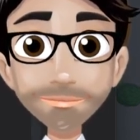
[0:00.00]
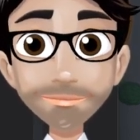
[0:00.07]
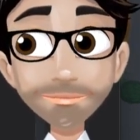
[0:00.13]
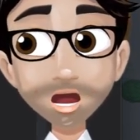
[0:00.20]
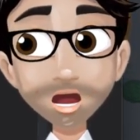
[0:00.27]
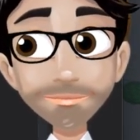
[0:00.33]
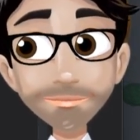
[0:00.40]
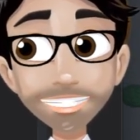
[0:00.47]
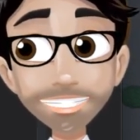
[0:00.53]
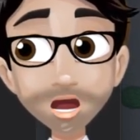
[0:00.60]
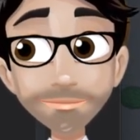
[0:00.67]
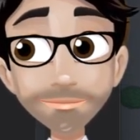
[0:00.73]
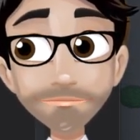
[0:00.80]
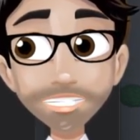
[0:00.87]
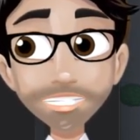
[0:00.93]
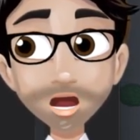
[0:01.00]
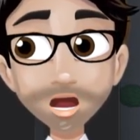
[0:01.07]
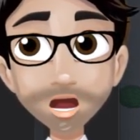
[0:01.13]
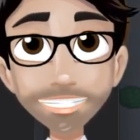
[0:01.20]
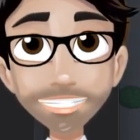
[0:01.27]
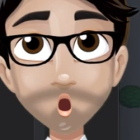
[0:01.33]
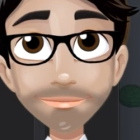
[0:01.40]
downloads. Oh, it's not
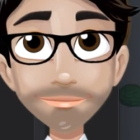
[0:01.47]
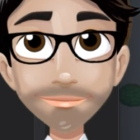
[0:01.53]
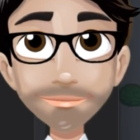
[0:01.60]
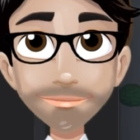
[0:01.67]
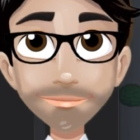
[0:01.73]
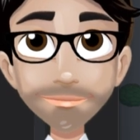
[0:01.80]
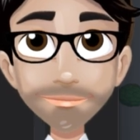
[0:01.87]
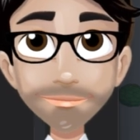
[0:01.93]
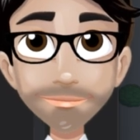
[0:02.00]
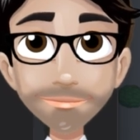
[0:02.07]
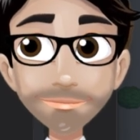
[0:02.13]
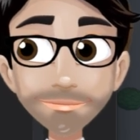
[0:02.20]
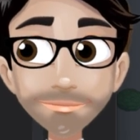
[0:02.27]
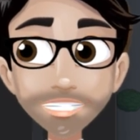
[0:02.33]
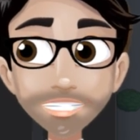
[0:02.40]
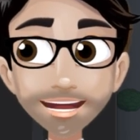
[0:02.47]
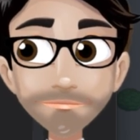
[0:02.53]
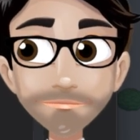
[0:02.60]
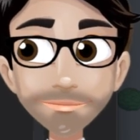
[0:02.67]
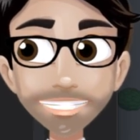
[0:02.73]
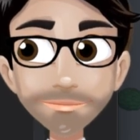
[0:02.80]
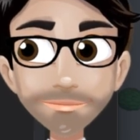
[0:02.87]
in a time
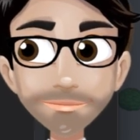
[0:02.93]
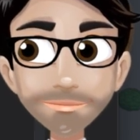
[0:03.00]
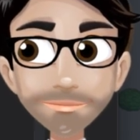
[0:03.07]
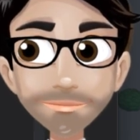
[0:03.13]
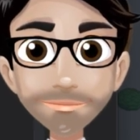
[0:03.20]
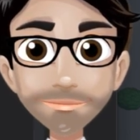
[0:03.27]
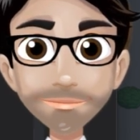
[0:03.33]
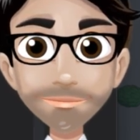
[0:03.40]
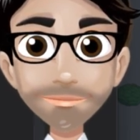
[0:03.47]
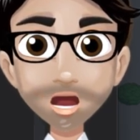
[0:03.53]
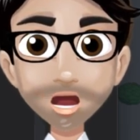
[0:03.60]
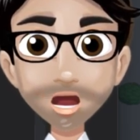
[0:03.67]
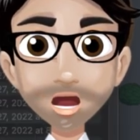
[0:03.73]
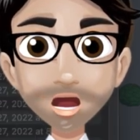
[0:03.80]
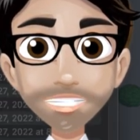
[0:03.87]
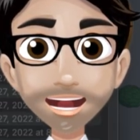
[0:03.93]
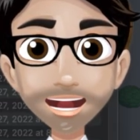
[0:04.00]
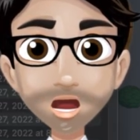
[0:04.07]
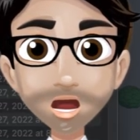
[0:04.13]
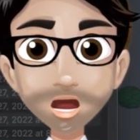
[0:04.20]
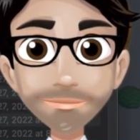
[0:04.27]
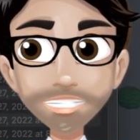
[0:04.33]
order. Want it as a
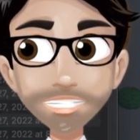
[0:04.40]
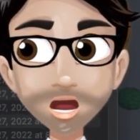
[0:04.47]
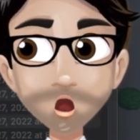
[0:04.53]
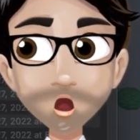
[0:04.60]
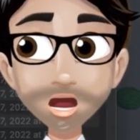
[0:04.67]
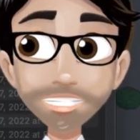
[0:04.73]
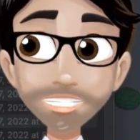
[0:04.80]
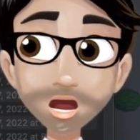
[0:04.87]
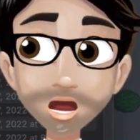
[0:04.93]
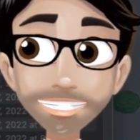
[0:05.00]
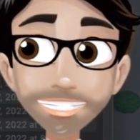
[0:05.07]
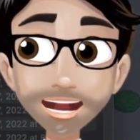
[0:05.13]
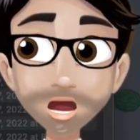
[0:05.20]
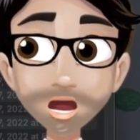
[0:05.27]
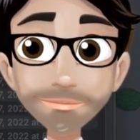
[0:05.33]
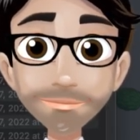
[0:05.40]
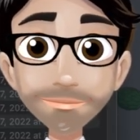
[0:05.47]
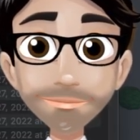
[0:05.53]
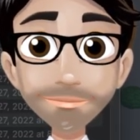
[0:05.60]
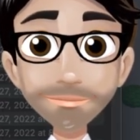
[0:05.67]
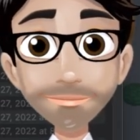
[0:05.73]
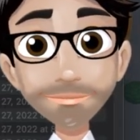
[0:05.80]
list. There it is, Dragon Legs.
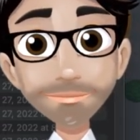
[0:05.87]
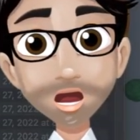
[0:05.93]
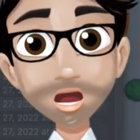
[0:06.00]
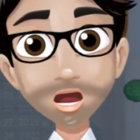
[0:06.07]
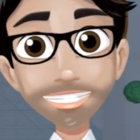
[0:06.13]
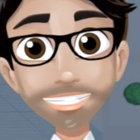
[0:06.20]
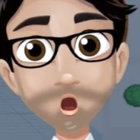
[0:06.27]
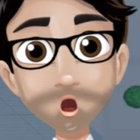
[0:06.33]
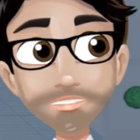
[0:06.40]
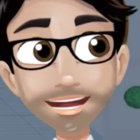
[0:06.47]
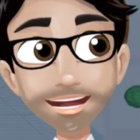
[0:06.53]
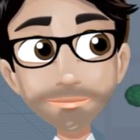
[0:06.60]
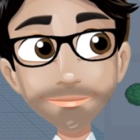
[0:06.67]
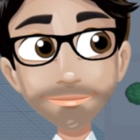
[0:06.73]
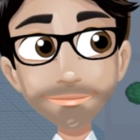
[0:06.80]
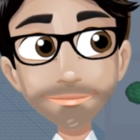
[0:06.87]
And I can open it,